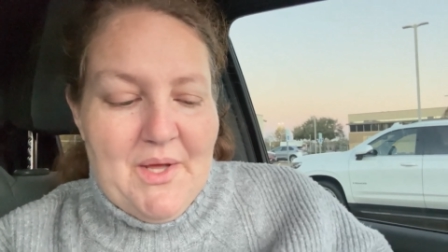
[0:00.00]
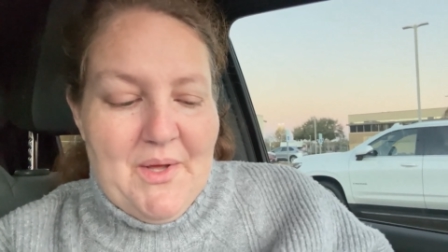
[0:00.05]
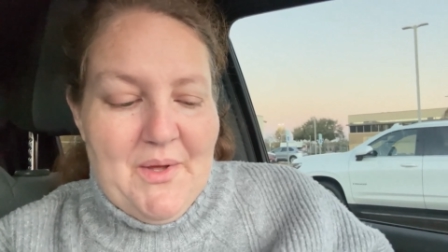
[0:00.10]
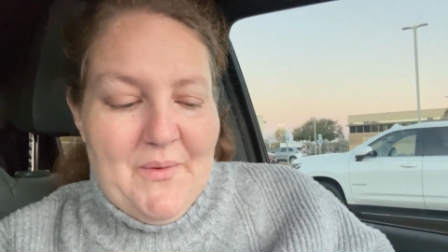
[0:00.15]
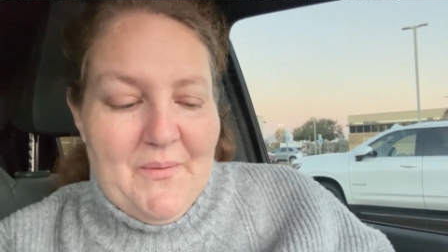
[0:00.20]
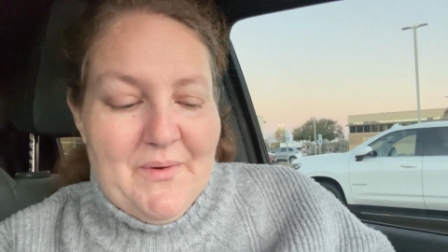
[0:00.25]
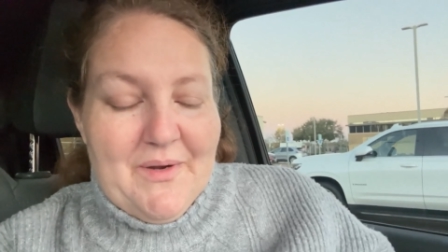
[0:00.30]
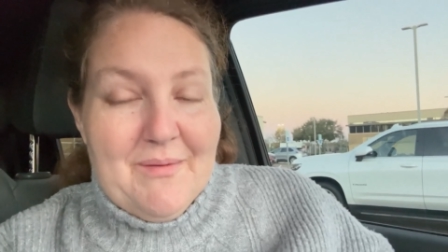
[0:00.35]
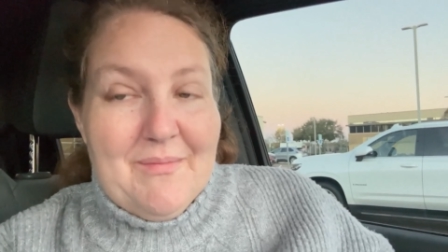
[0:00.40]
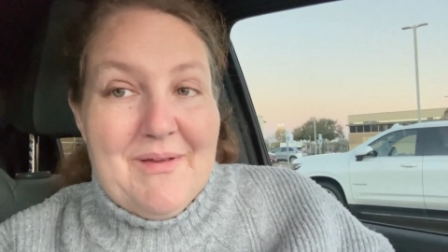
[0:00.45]

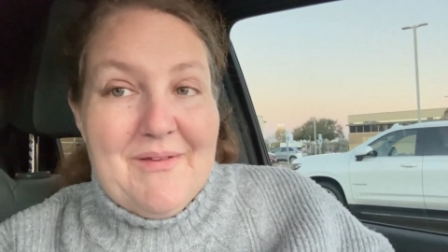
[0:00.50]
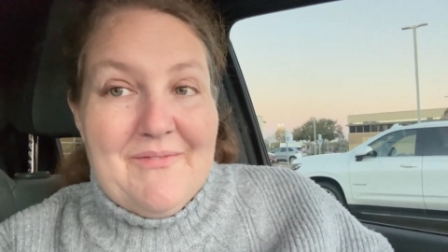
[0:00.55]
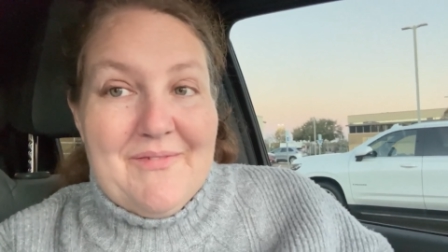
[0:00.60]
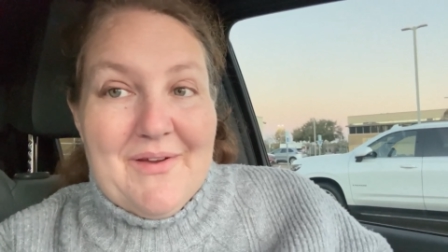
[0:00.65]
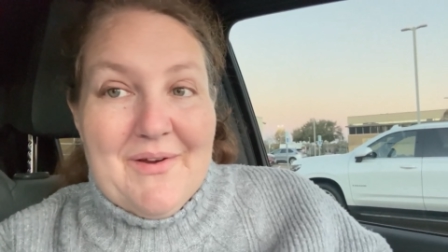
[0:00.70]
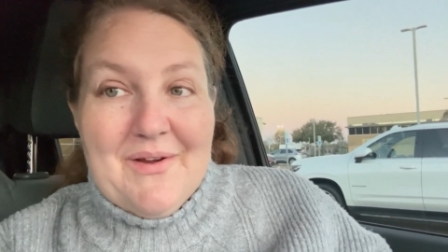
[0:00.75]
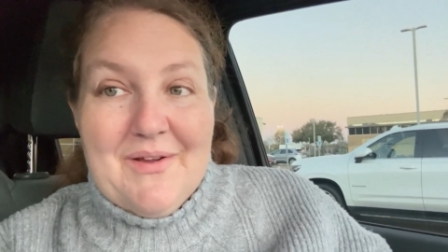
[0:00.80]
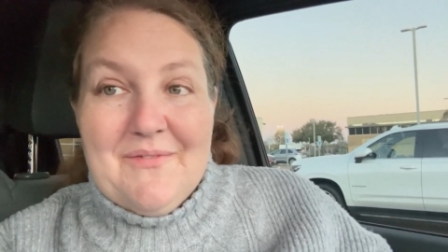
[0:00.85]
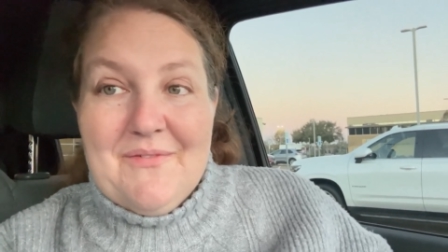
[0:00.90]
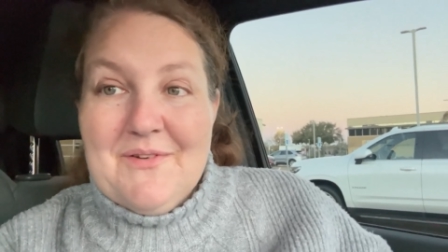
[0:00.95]
One of my
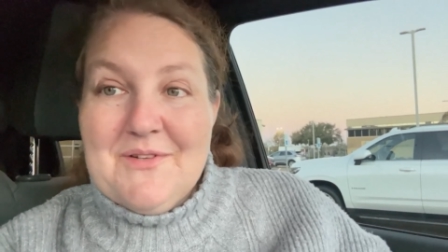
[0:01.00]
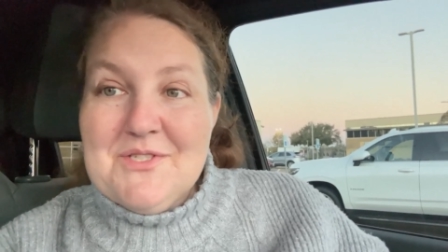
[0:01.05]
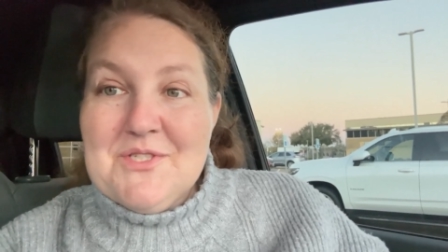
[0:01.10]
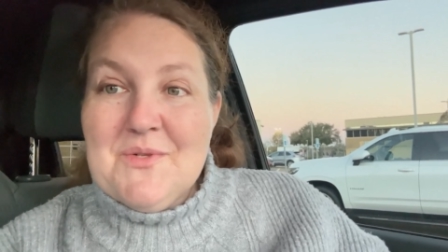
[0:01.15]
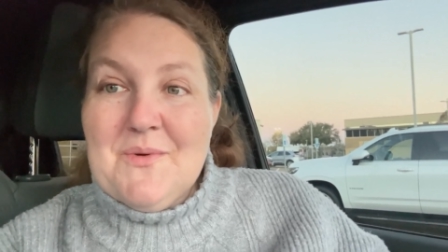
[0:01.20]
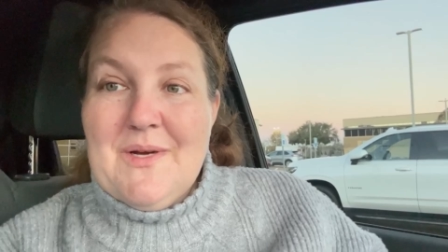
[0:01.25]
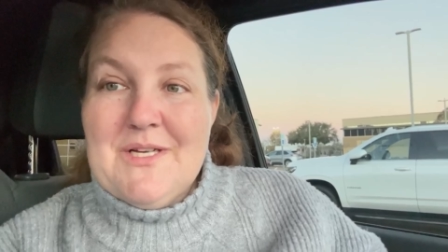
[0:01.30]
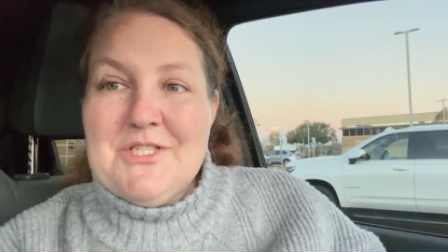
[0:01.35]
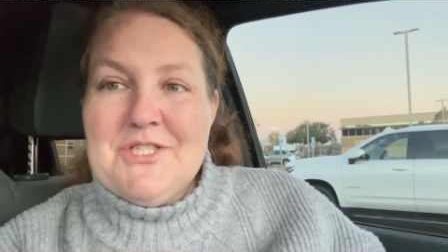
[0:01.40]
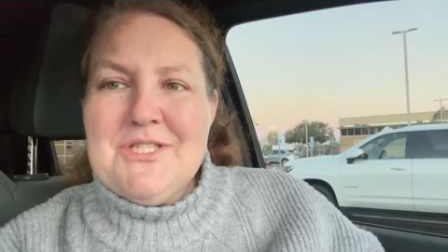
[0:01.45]
very
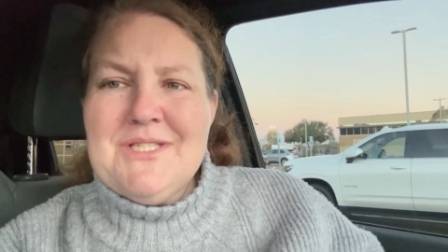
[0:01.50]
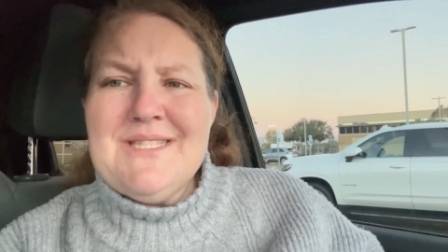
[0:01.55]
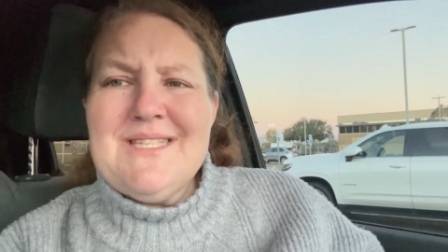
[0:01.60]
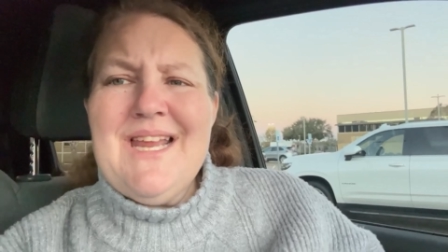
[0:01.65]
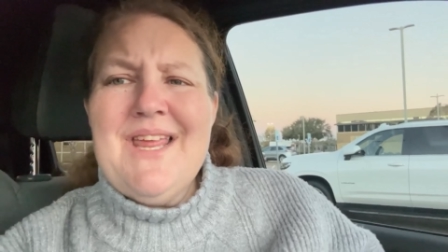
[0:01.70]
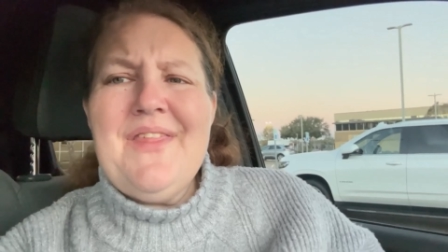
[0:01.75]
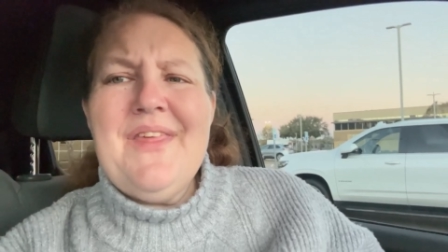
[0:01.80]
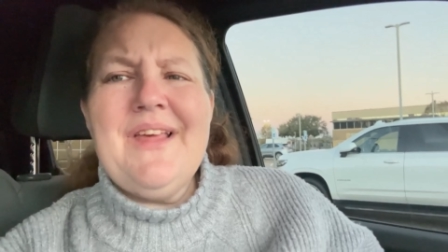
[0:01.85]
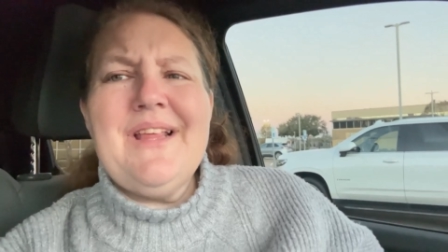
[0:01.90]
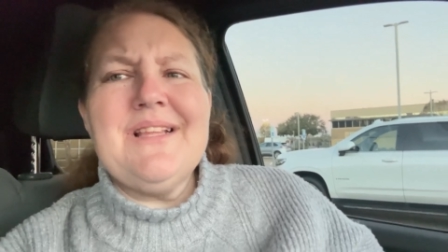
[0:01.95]
first questions,
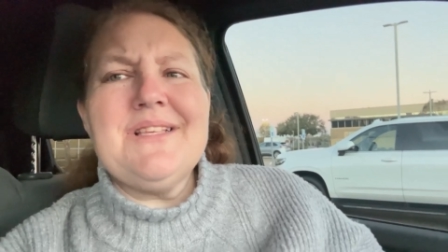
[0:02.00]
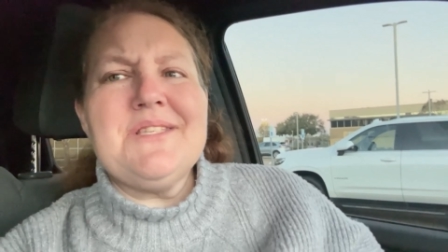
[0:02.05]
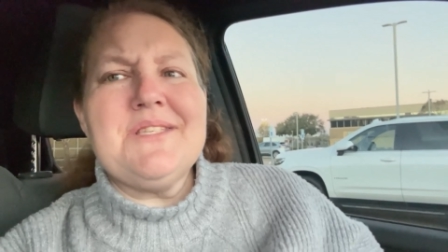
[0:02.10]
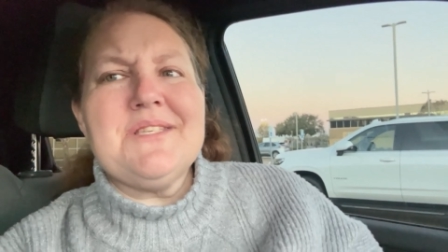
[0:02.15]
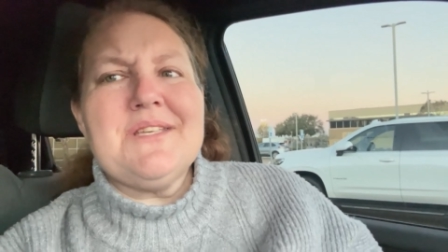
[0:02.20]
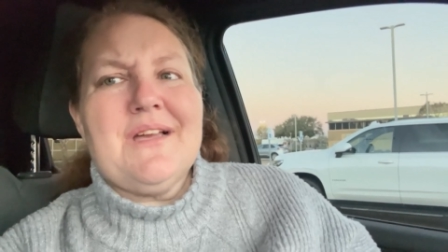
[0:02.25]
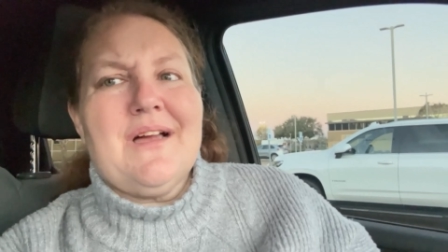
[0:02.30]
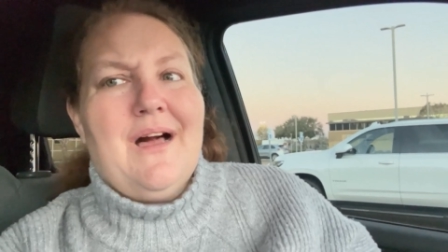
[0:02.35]
and I think this is a